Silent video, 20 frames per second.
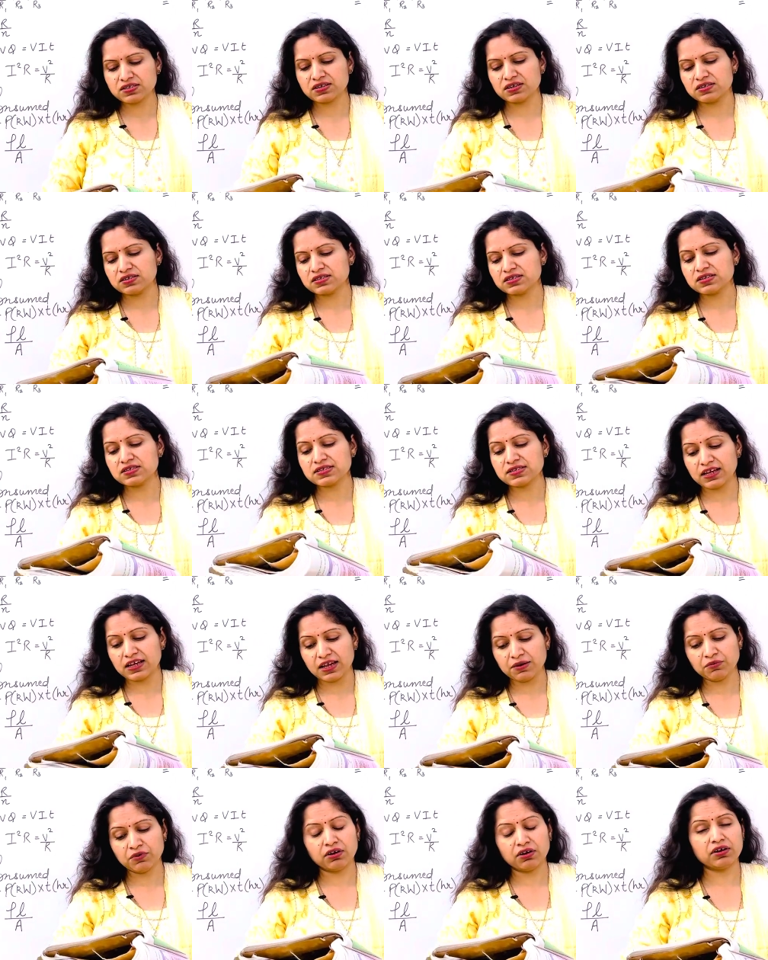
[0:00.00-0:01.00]
that is the
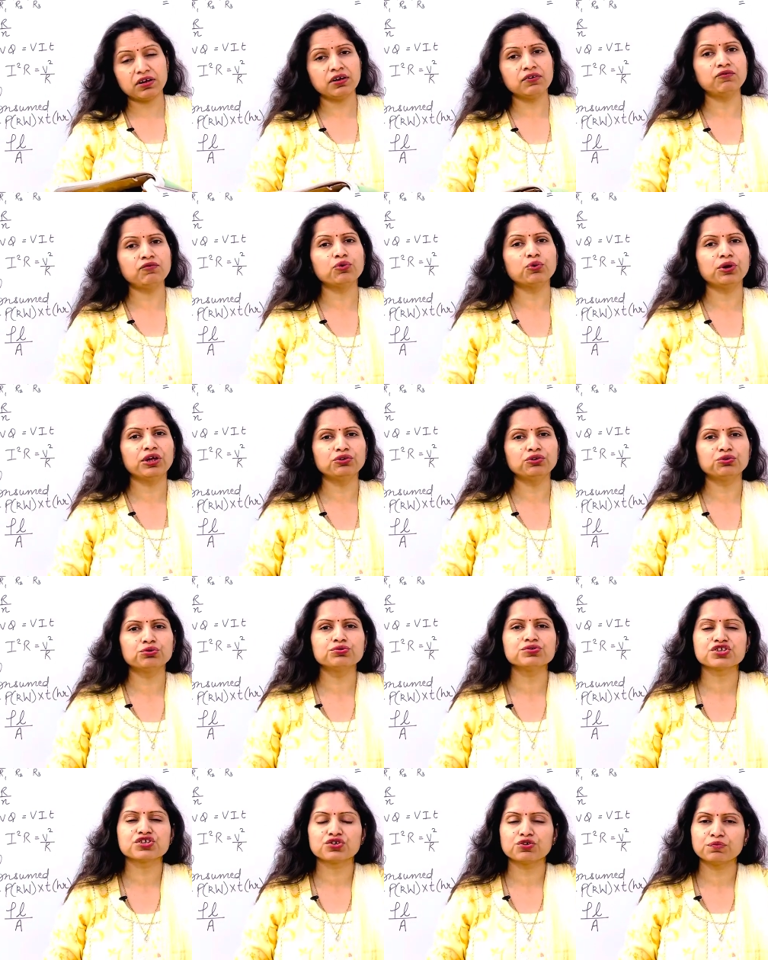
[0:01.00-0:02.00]
same current flowing through
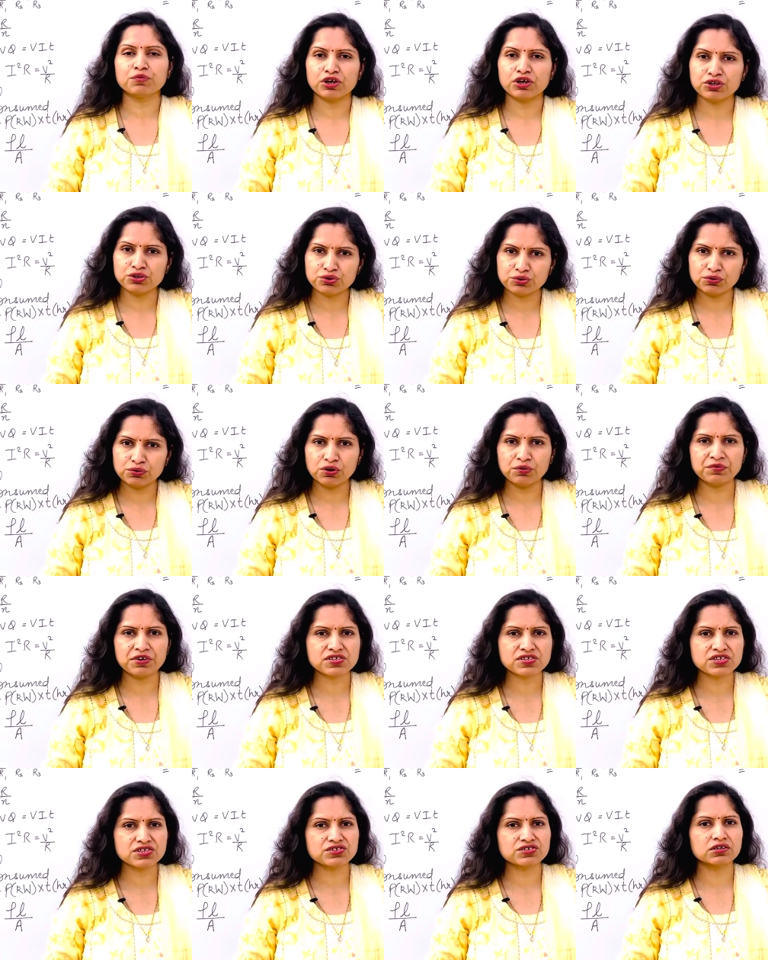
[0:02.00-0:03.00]
0.2 ohm
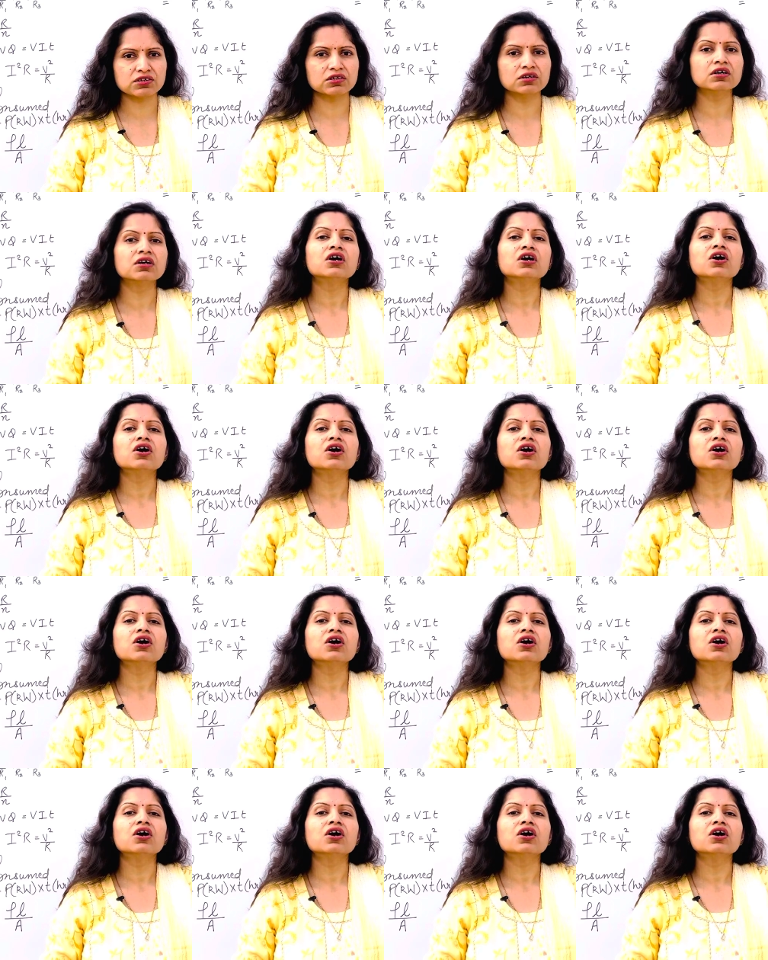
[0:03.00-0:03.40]
resistor